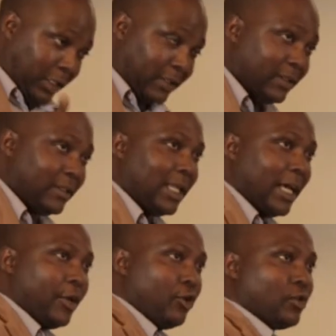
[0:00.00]

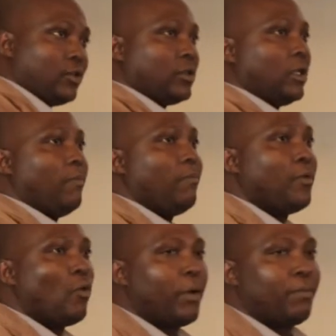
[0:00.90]
scenarios,
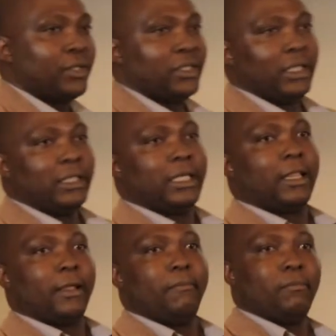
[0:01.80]
we presented
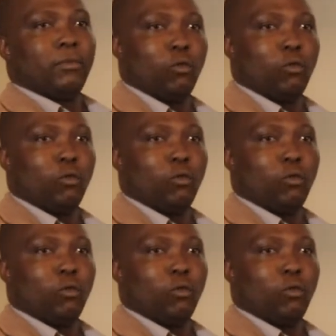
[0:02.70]
them